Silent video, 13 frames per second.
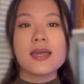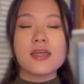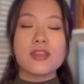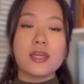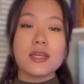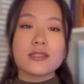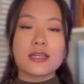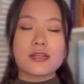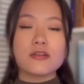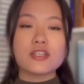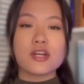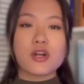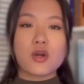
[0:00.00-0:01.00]
These
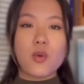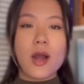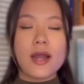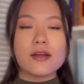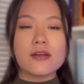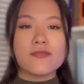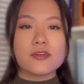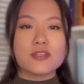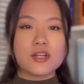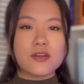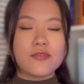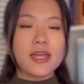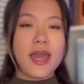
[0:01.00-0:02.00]
signals are required for
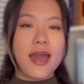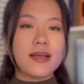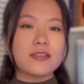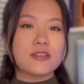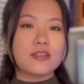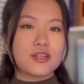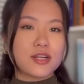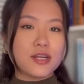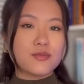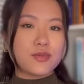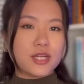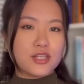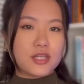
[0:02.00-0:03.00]
serving ads in certain
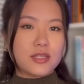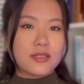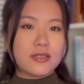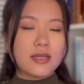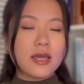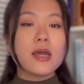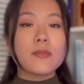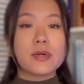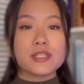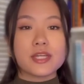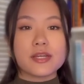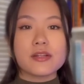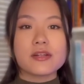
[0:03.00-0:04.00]
regions,
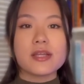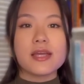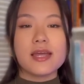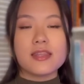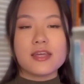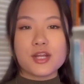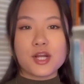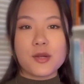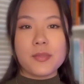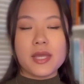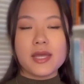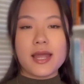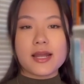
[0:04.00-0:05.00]
particularly in the
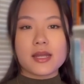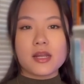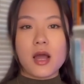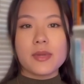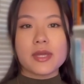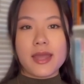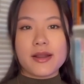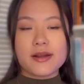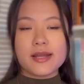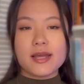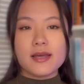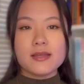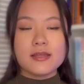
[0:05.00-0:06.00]
European Economic
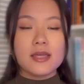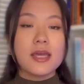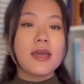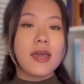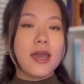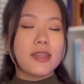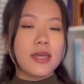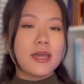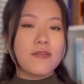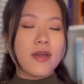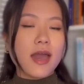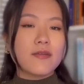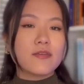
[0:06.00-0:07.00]
Area, and they give
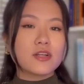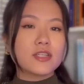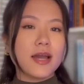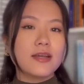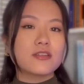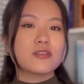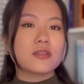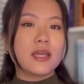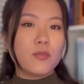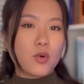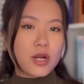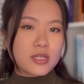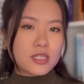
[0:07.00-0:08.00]
advertisers
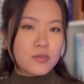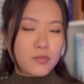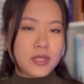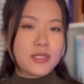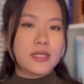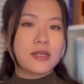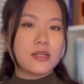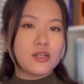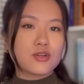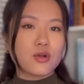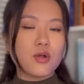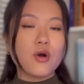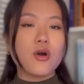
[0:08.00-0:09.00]
more explicit
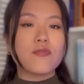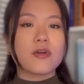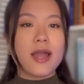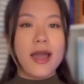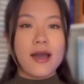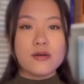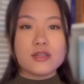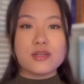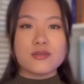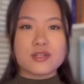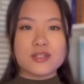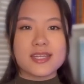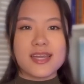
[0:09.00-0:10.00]
control over how
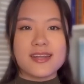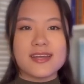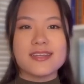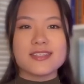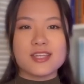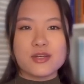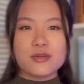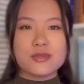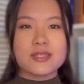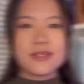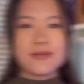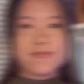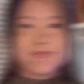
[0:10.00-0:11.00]
user data is used.